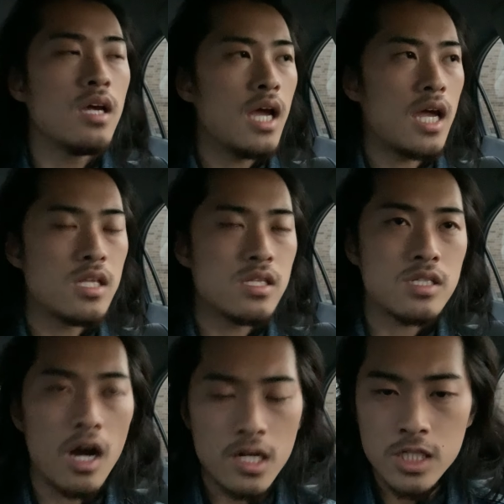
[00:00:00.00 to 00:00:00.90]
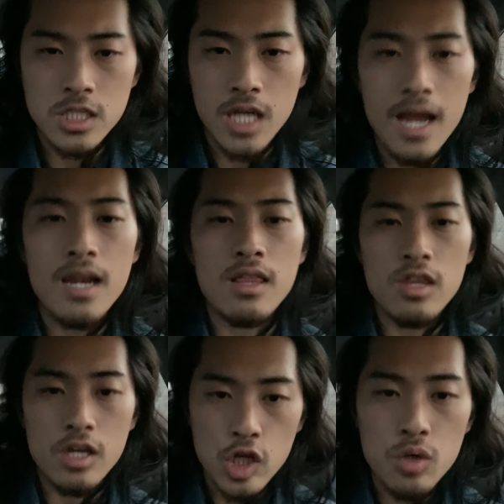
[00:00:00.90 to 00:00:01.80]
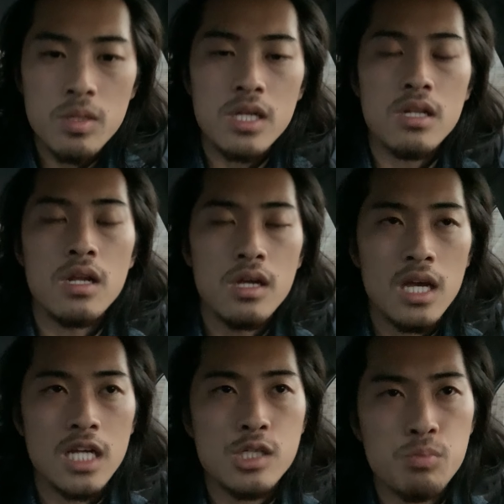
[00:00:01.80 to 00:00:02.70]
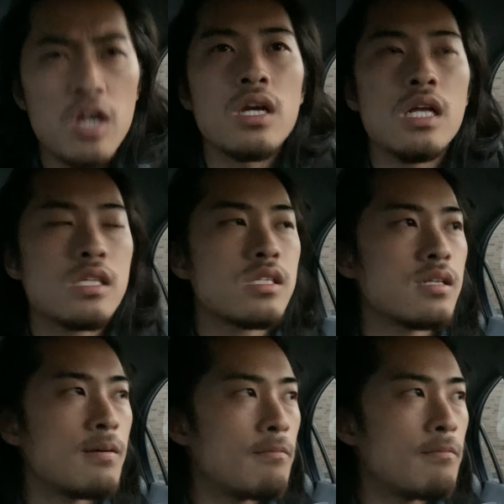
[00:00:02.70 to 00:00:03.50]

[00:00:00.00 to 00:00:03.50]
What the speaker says: and understanding the human experience.